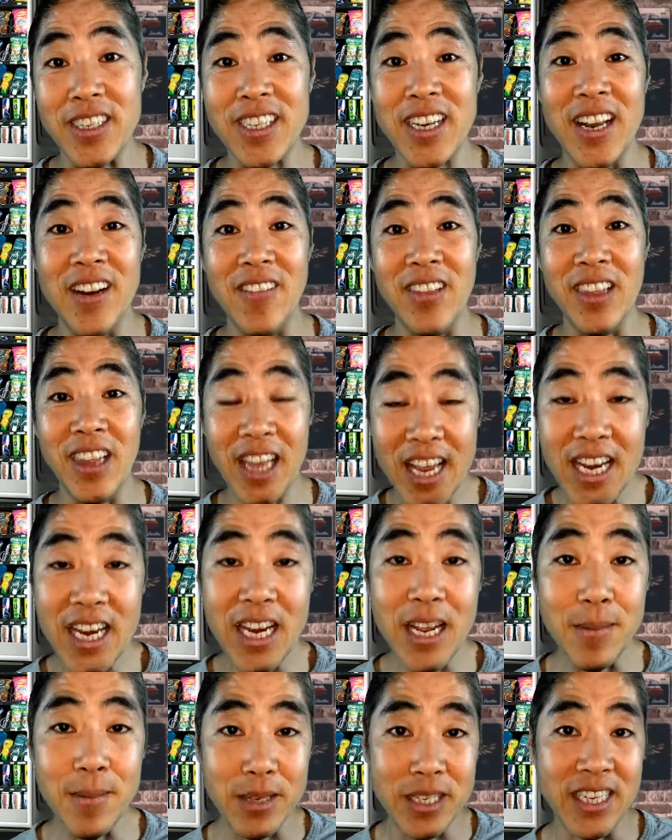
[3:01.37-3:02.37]
of
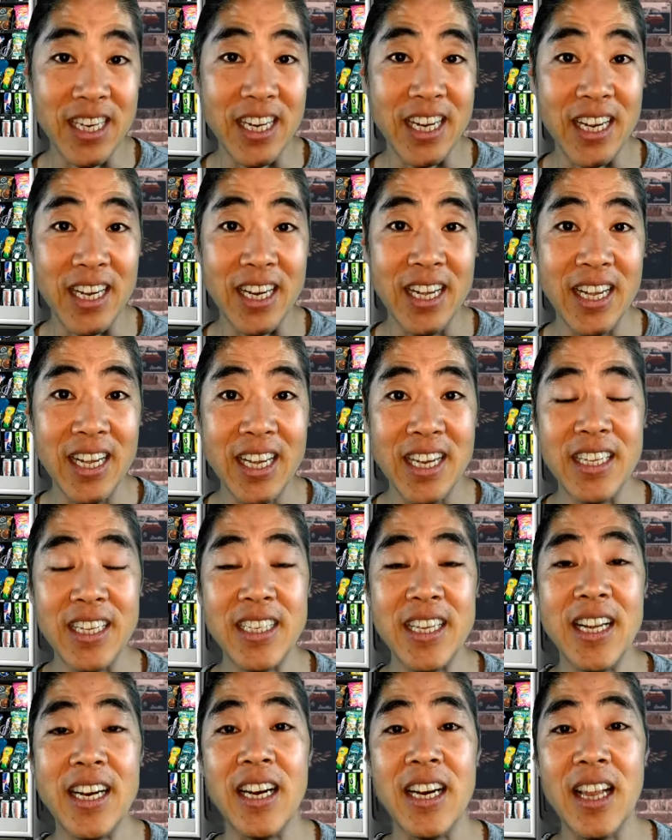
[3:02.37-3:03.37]
lending machine is
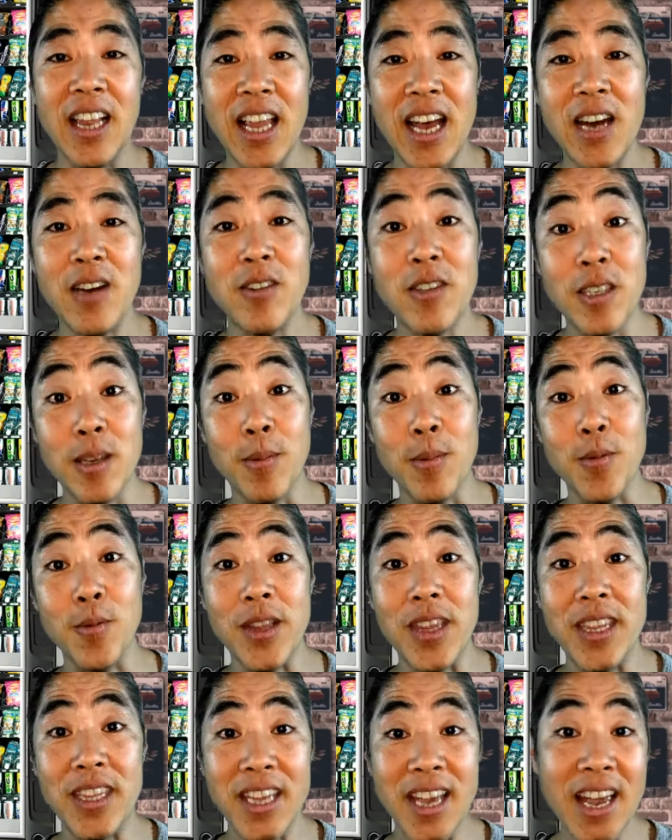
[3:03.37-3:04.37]
that it allows someone
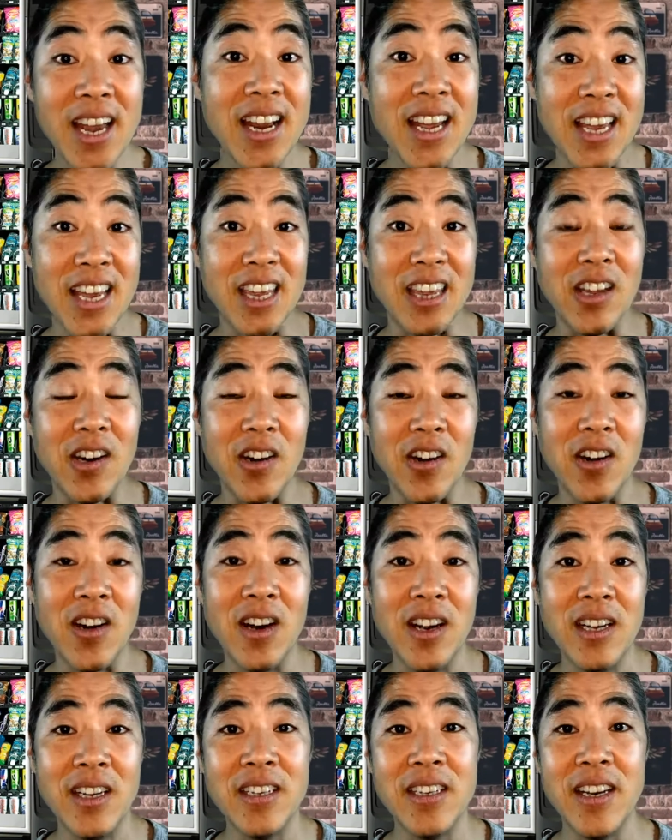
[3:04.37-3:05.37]
with 10 Ether
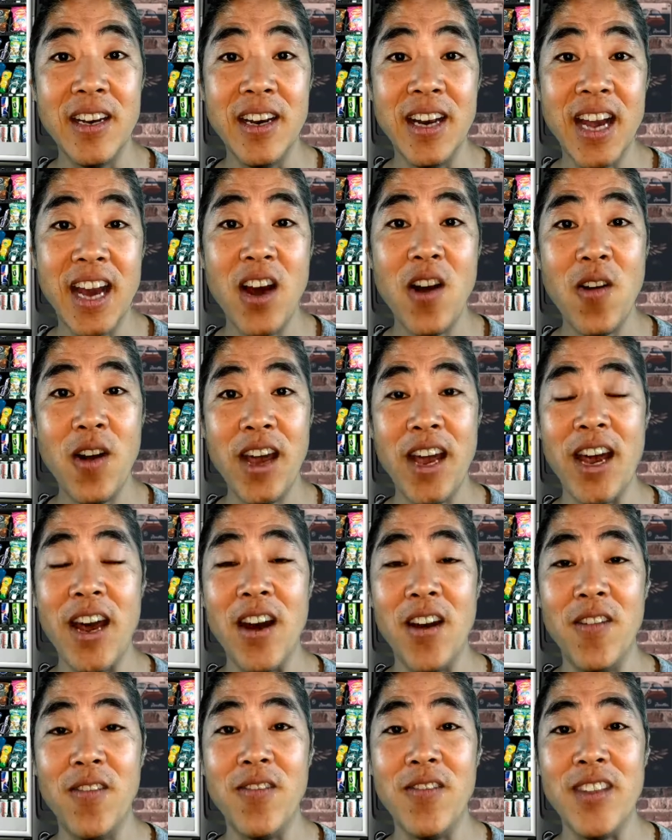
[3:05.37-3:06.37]
to now
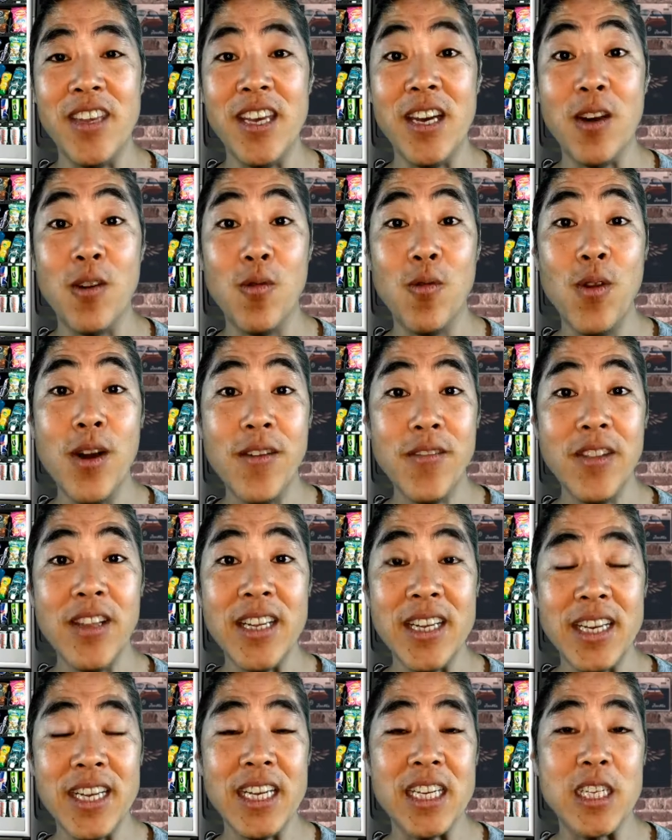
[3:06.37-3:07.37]
have the
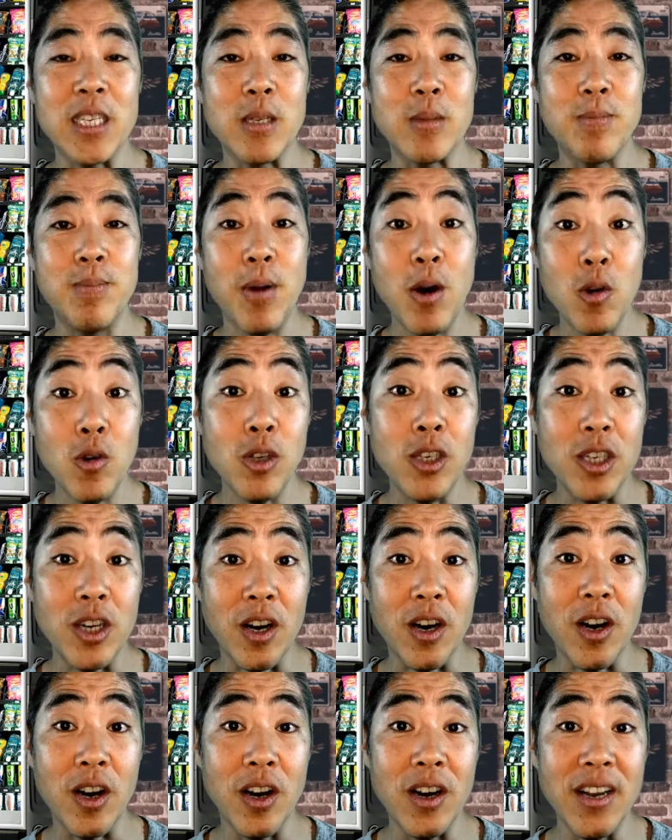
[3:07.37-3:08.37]
equivalent
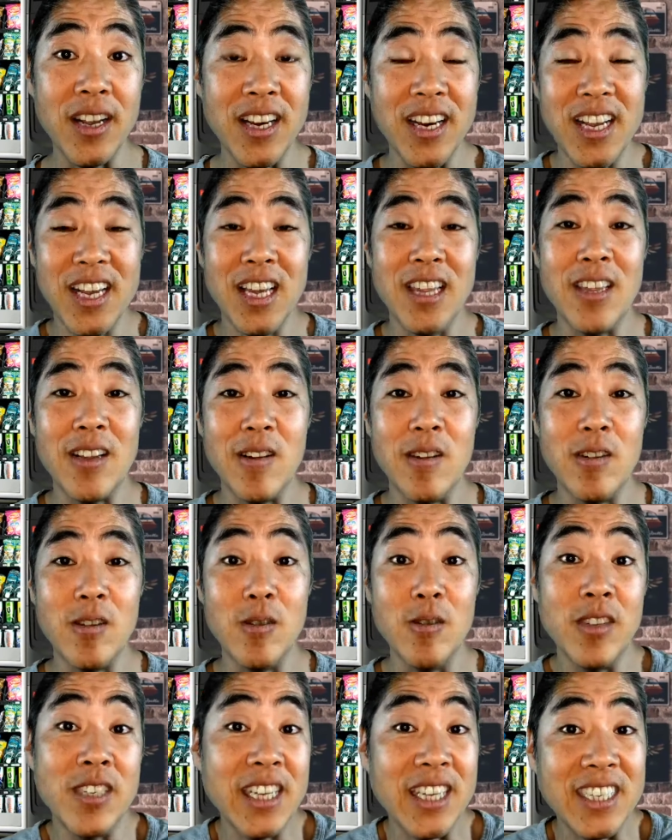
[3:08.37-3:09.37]
exposure in Ether to
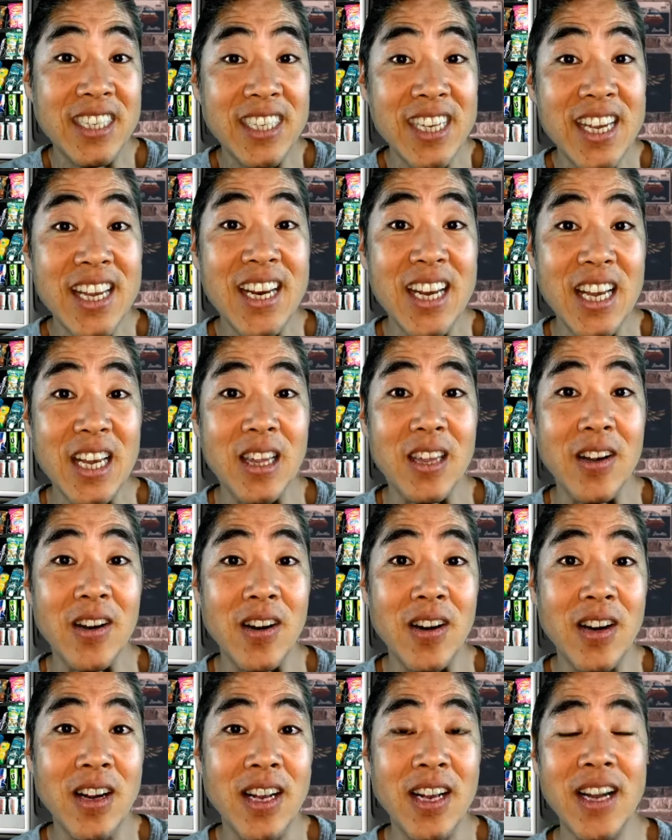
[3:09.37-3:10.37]
16 Ether.
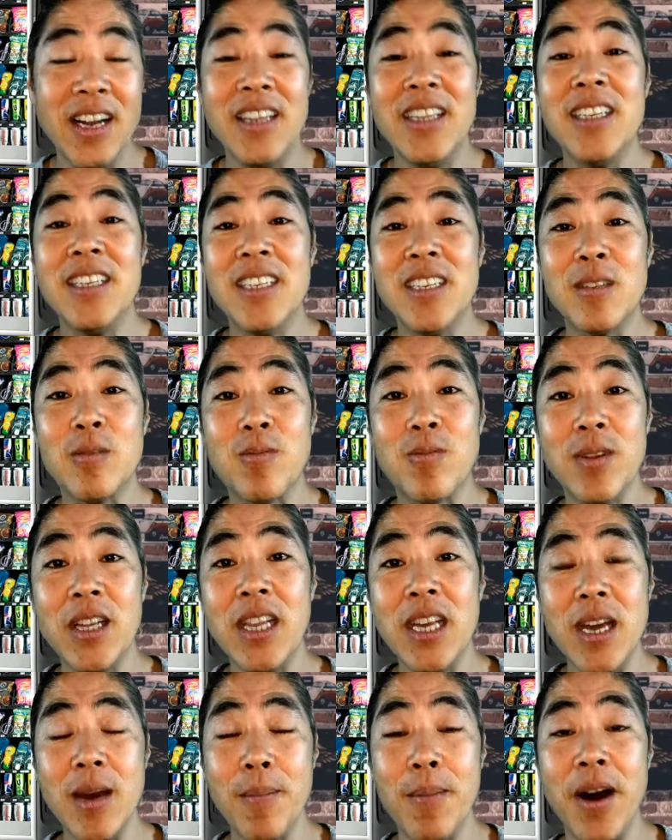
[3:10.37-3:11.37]
And this is
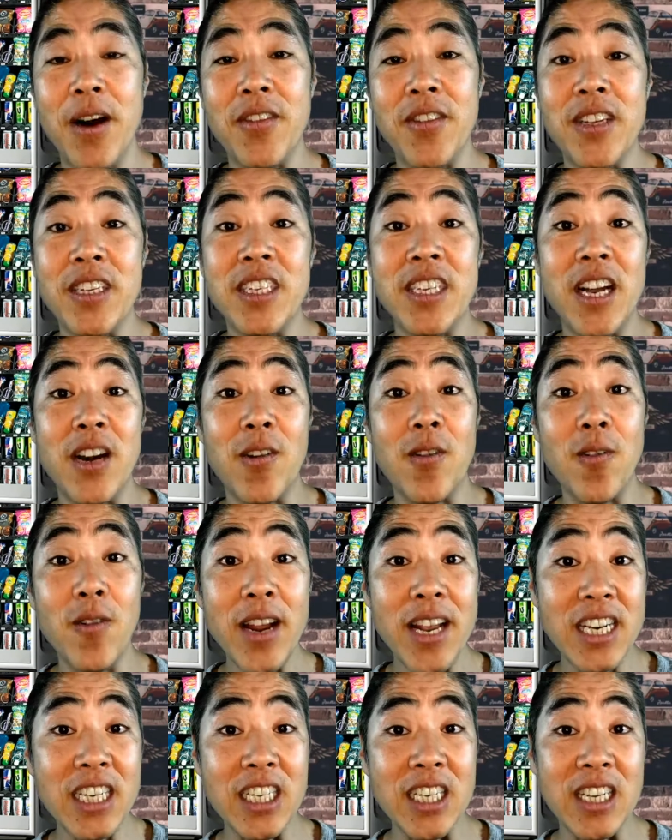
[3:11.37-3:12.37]
really about the
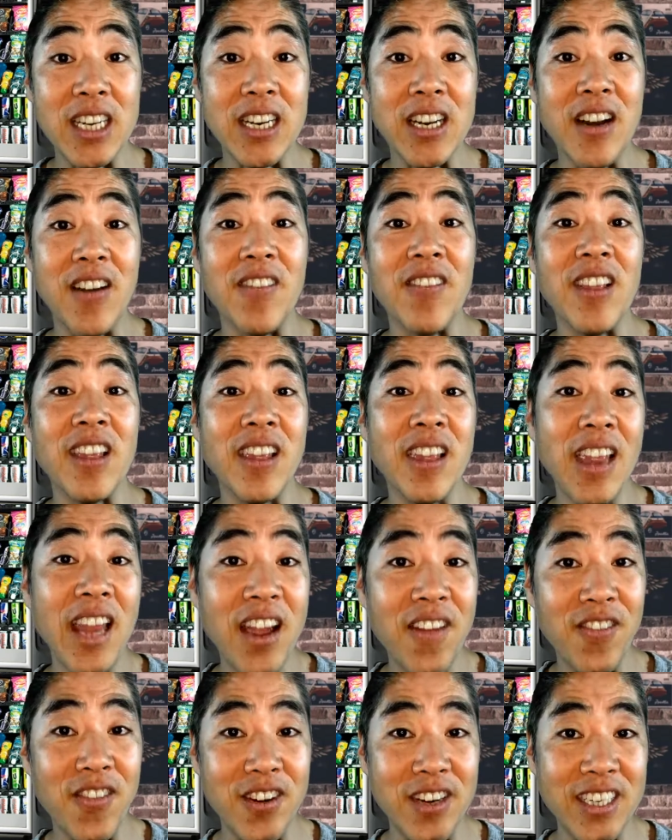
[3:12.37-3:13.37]
generation of
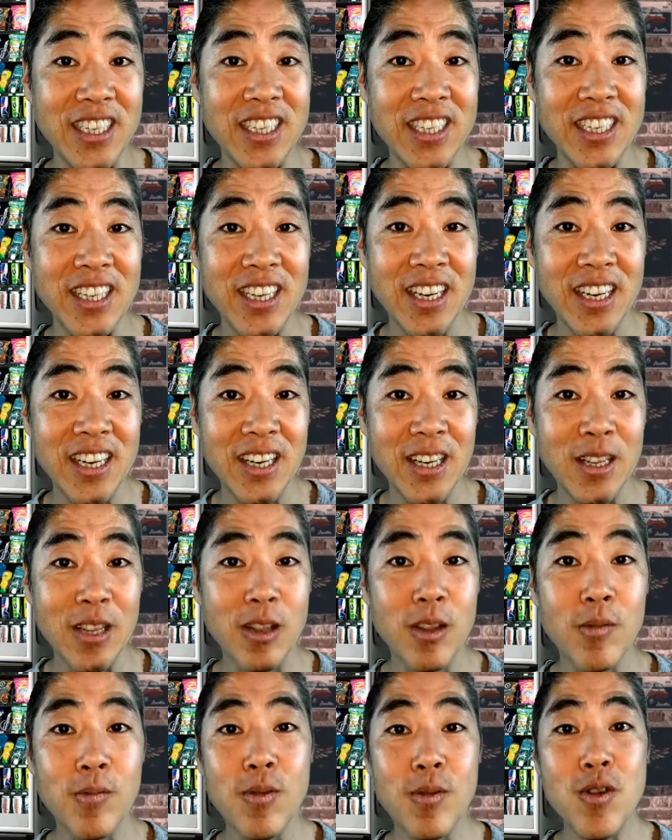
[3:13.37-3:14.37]
leverage
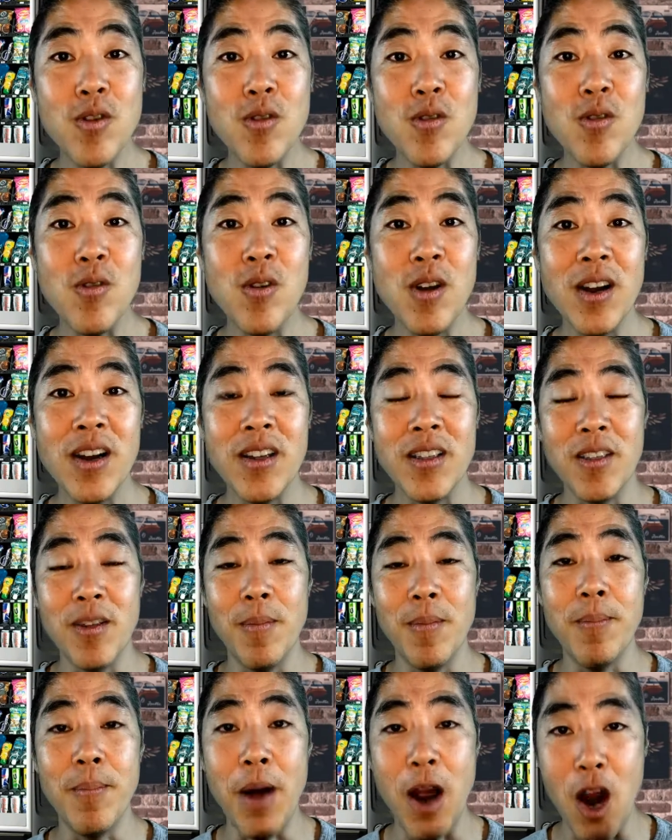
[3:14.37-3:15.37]
through the
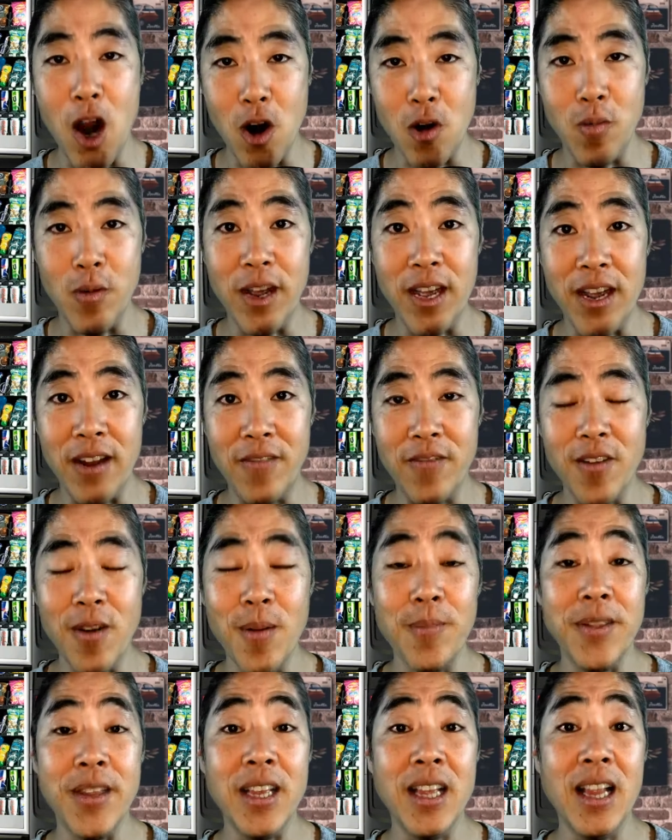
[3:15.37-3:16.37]
borrowing
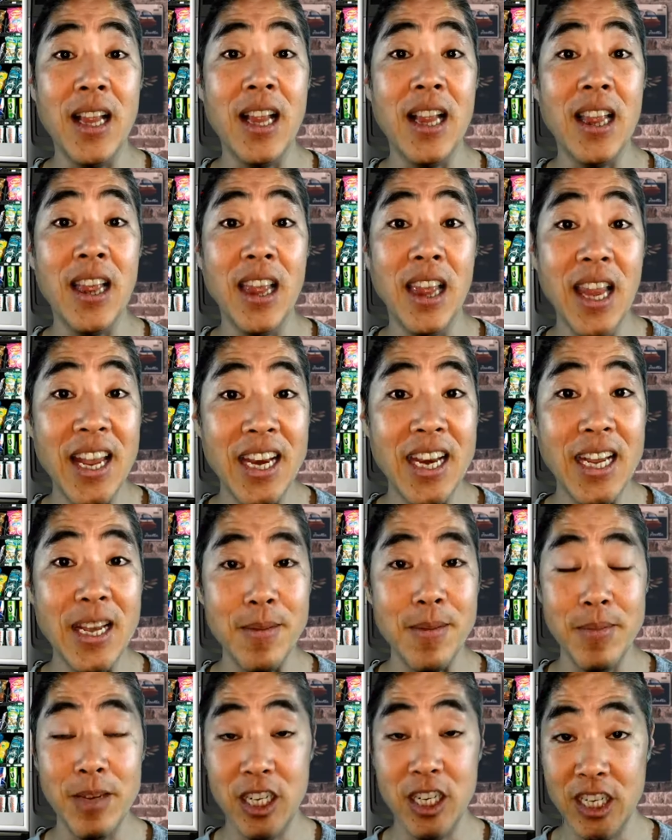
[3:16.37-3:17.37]
from the
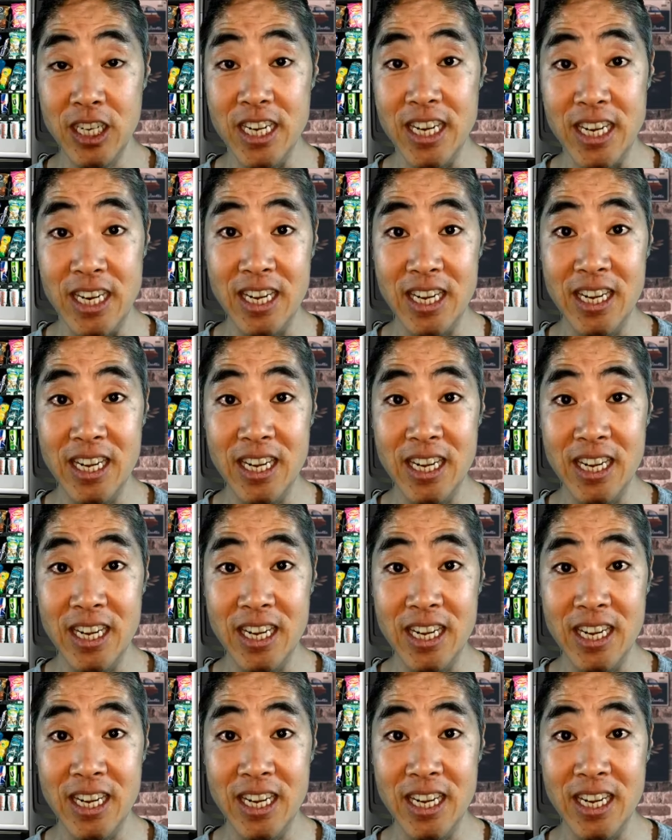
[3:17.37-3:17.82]
lending machine.